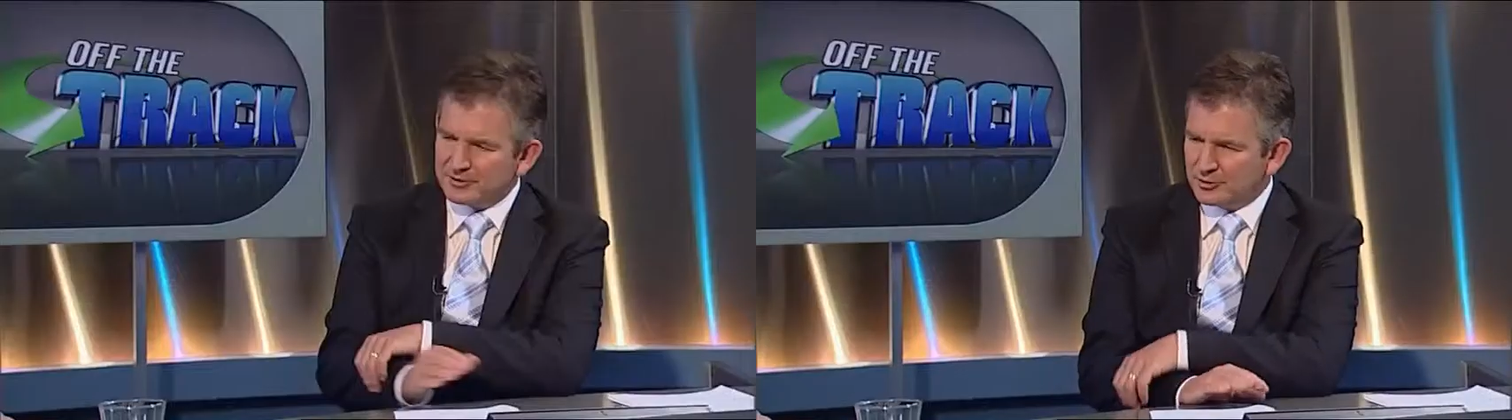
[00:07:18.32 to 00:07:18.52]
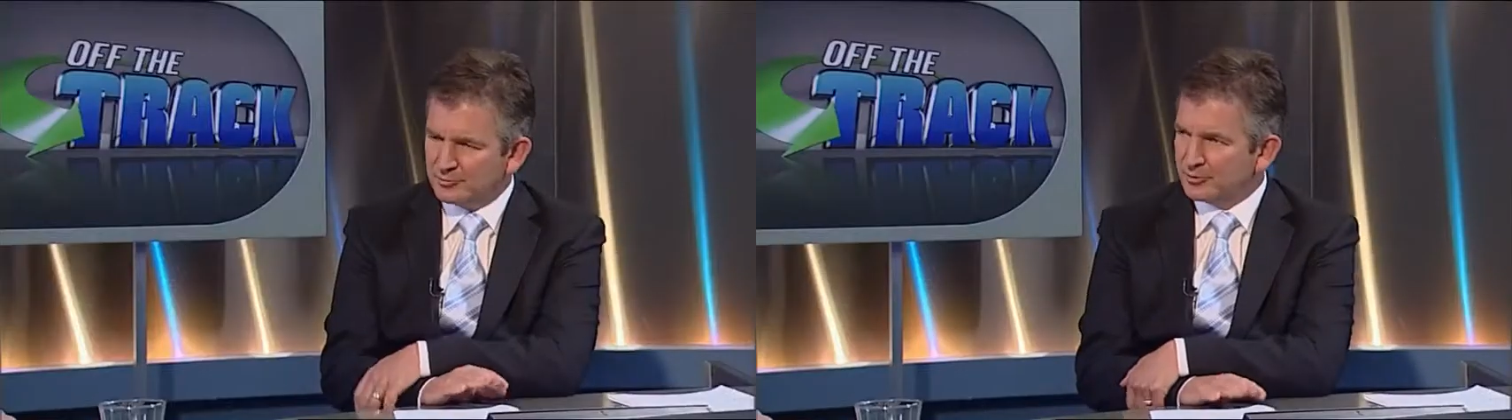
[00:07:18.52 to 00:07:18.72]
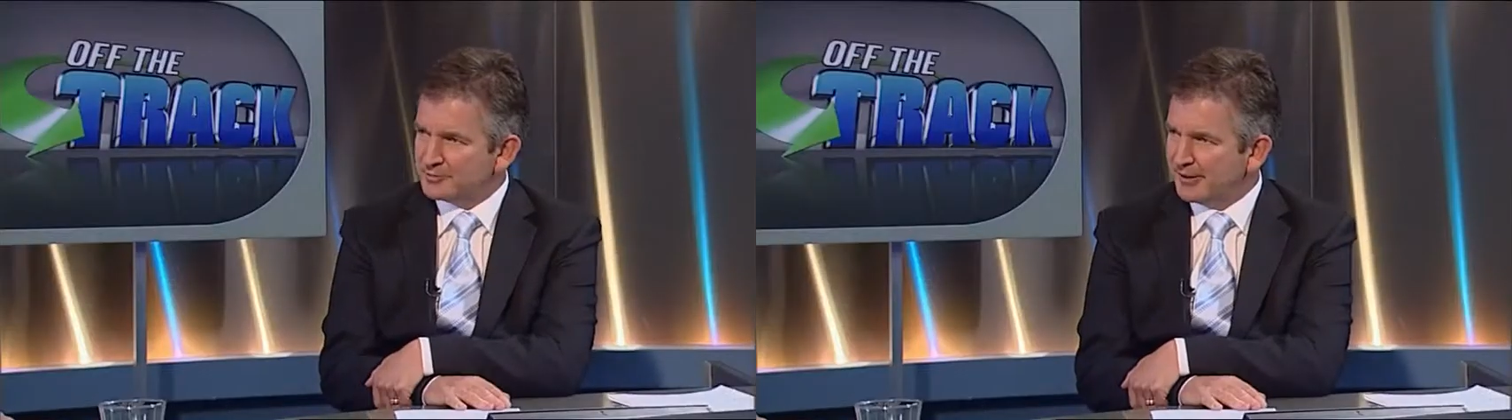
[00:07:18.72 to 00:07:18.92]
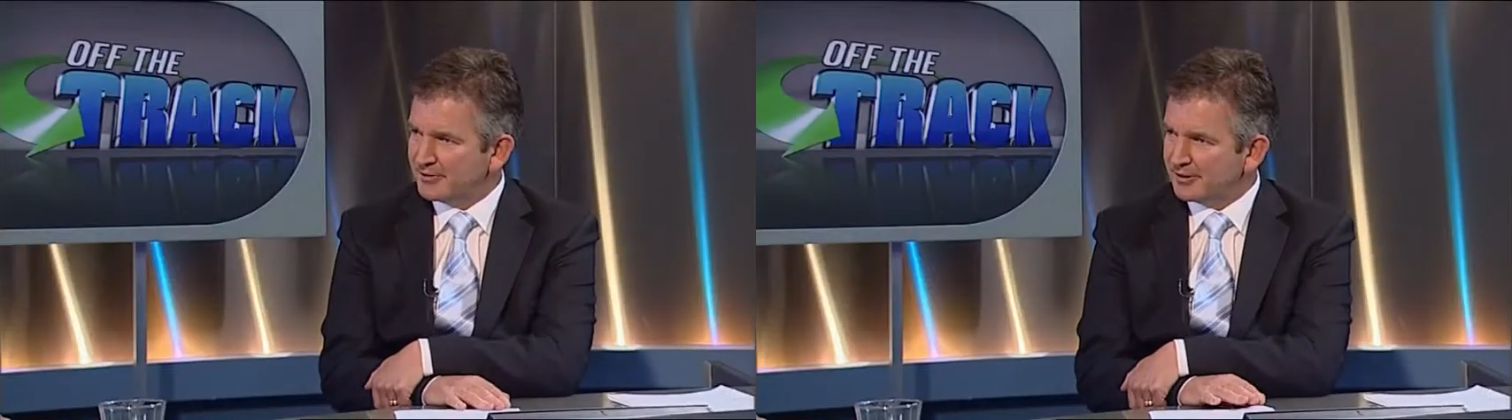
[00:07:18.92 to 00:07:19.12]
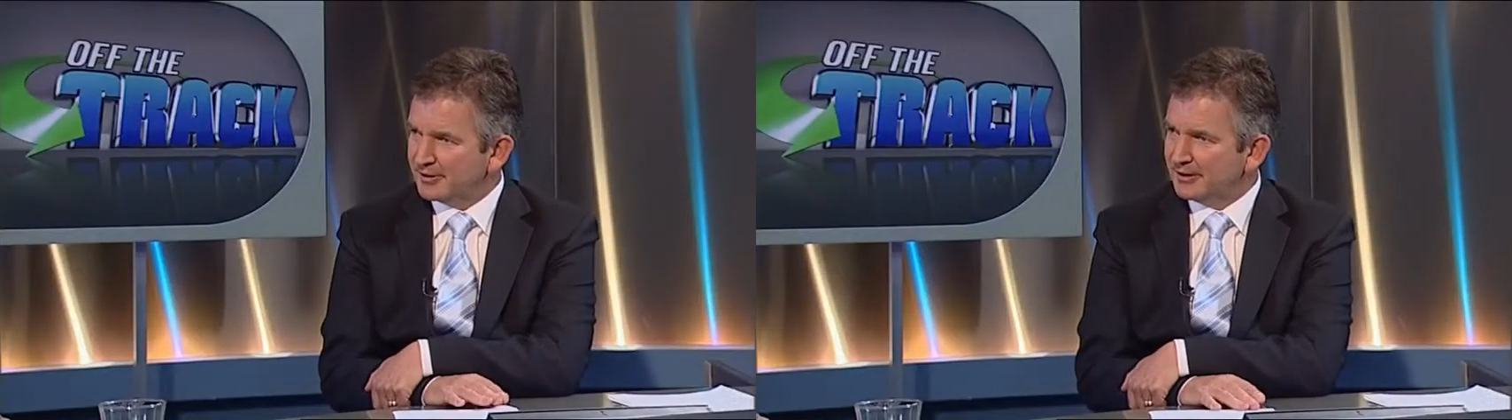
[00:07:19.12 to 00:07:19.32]
2 boys,
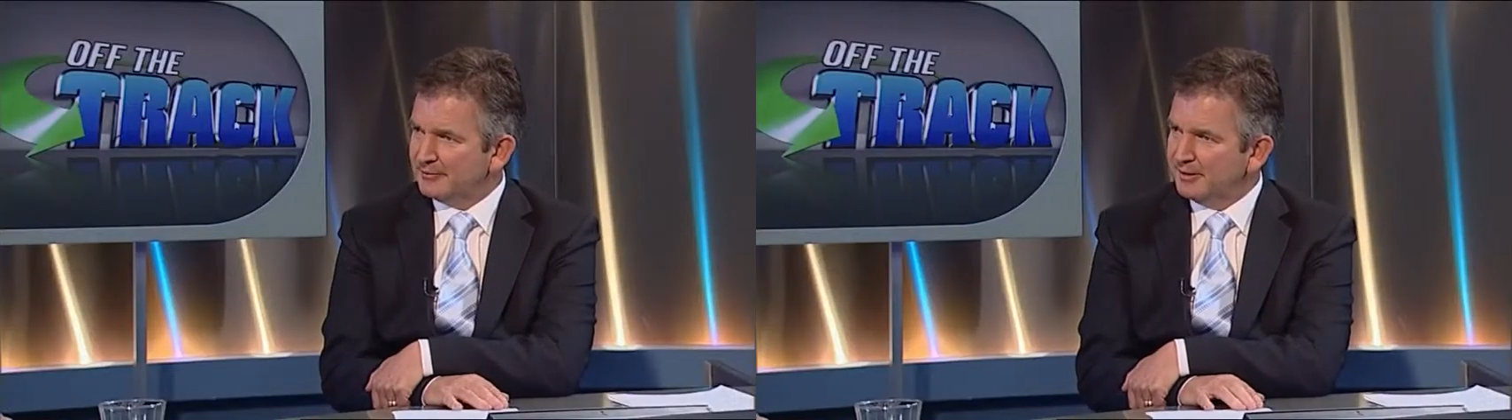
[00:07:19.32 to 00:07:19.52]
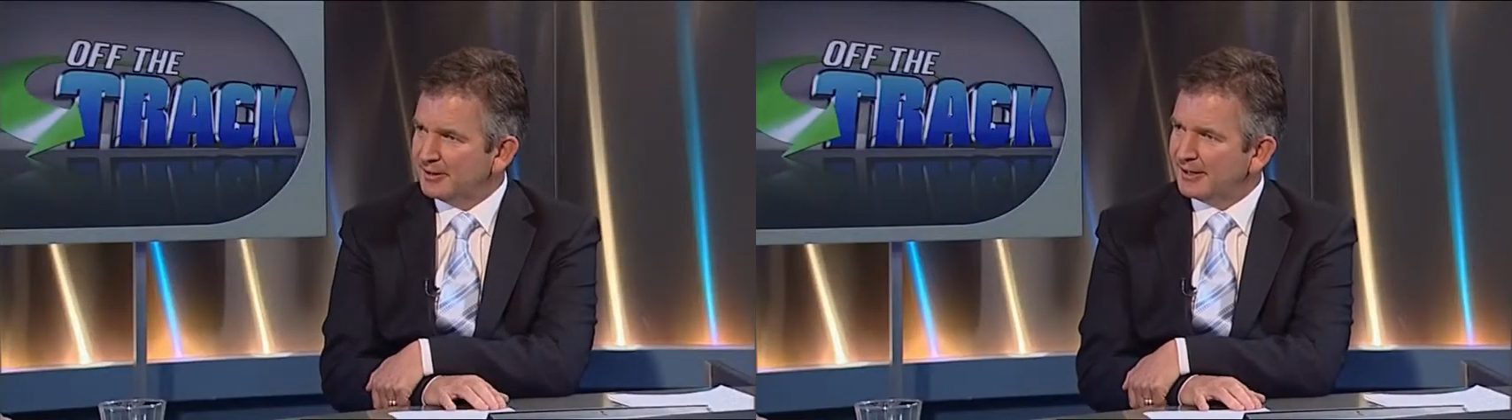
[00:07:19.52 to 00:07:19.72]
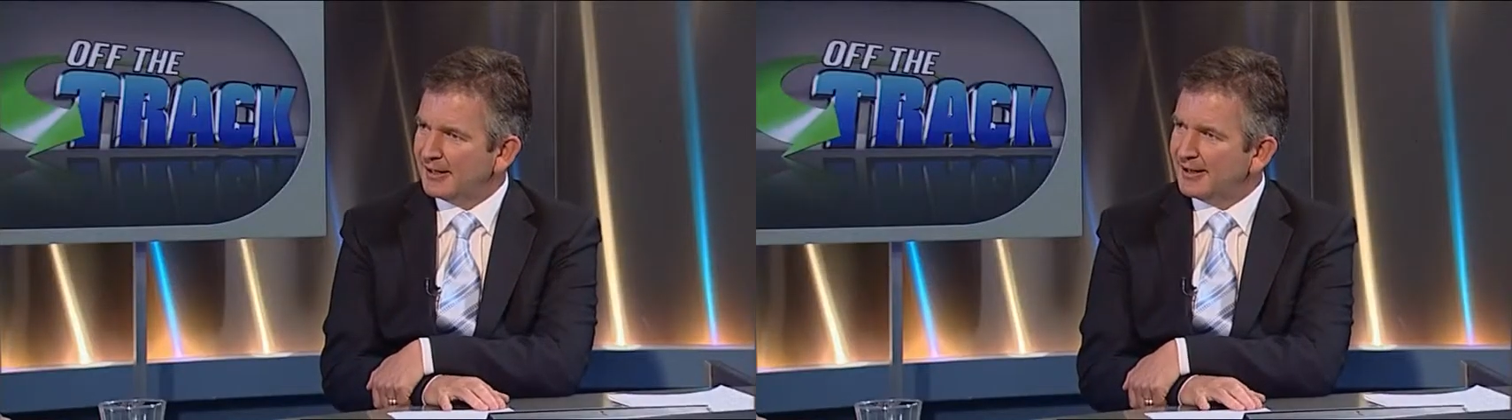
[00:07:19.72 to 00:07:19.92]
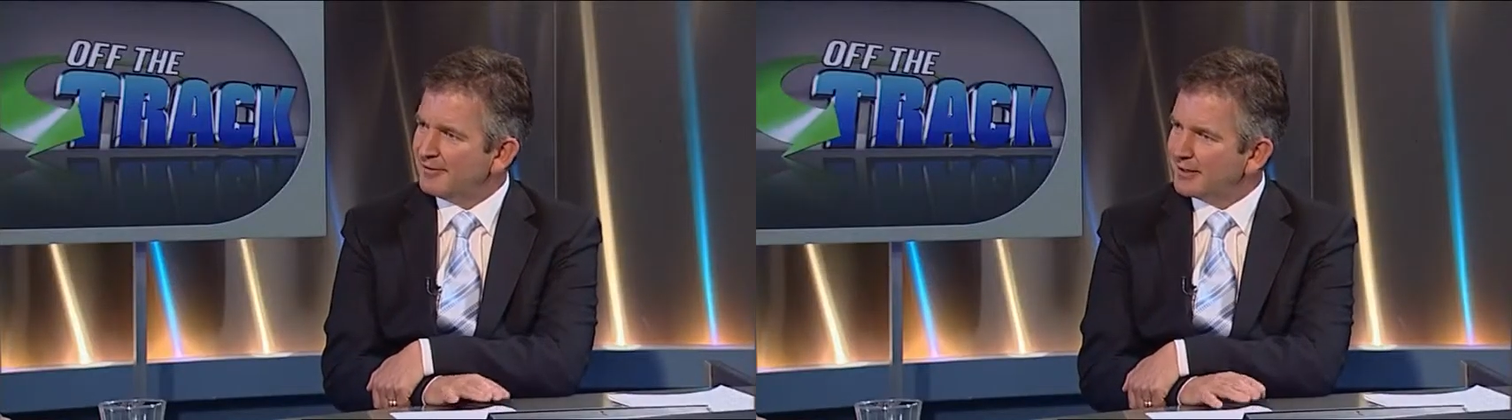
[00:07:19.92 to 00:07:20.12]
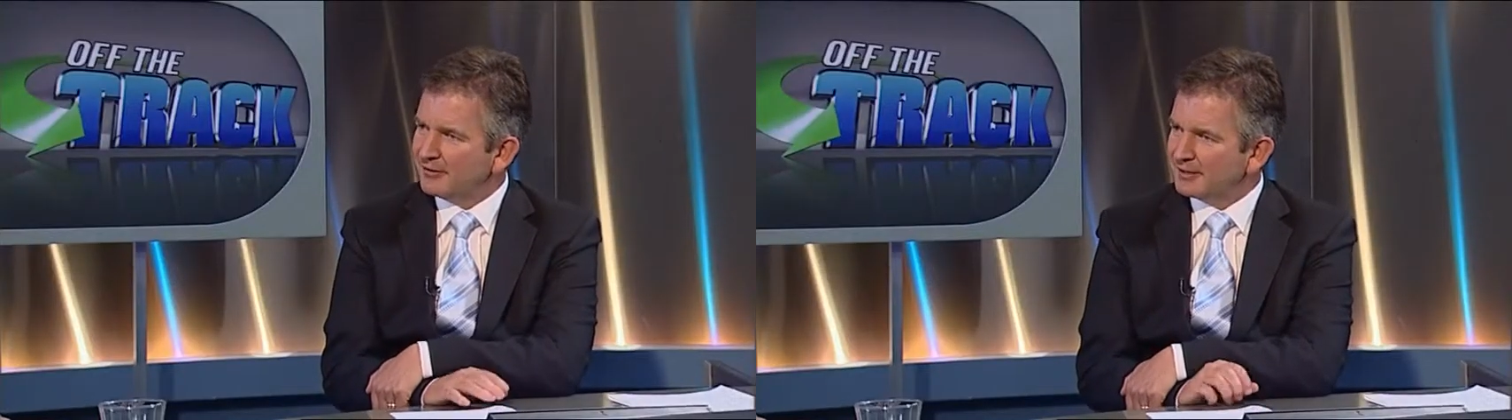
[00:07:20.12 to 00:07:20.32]
Patrick and Liam.
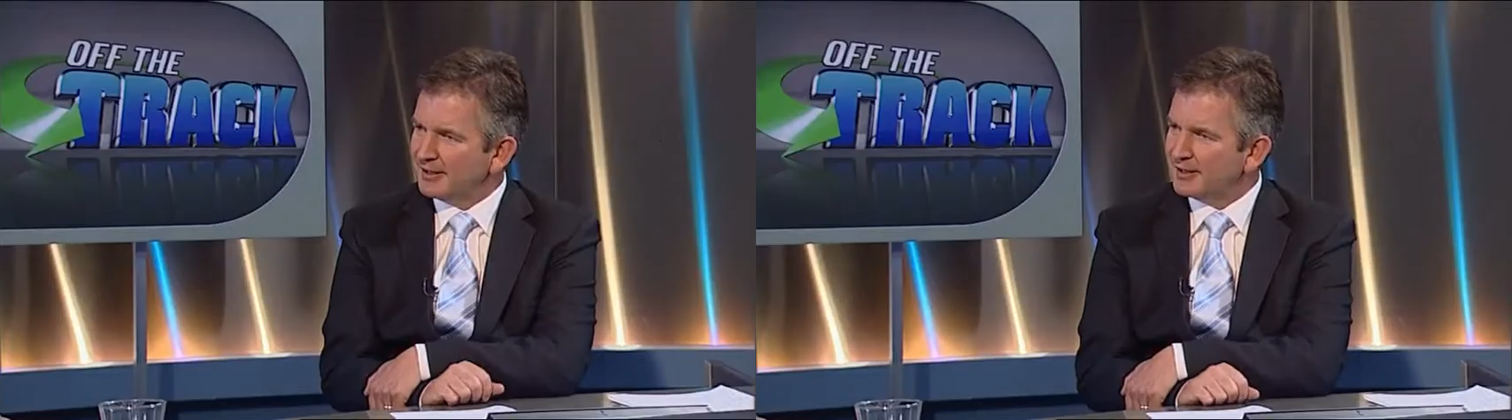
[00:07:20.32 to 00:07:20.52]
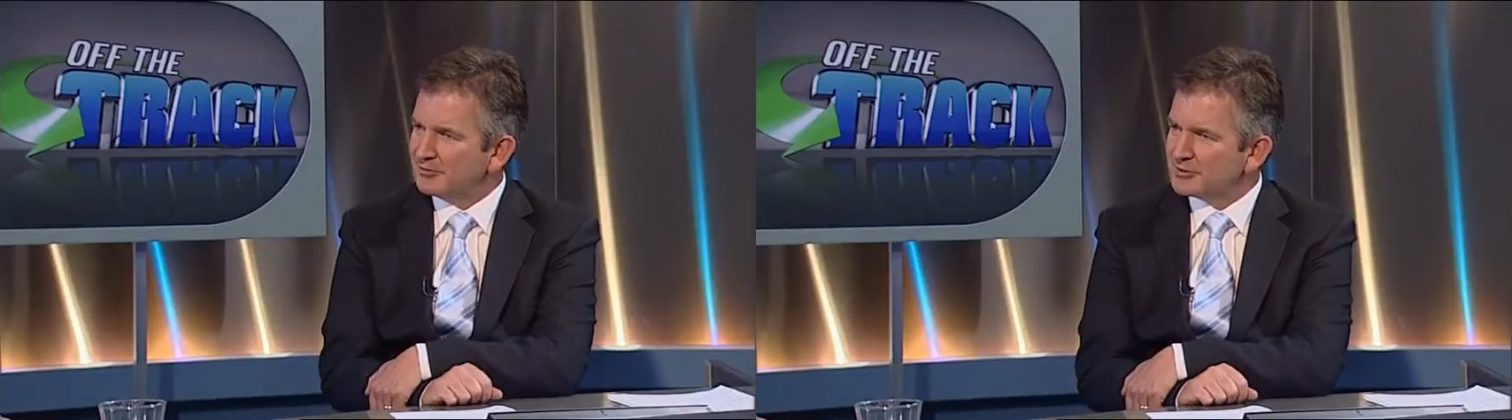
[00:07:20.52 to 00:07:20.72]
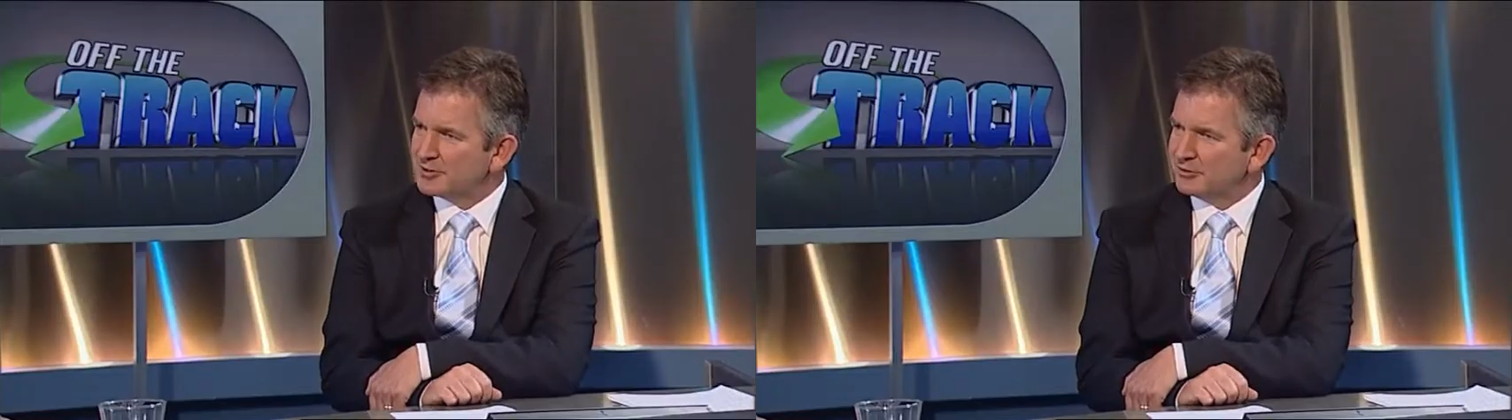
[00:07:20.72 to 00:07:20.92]
Have they got any interest in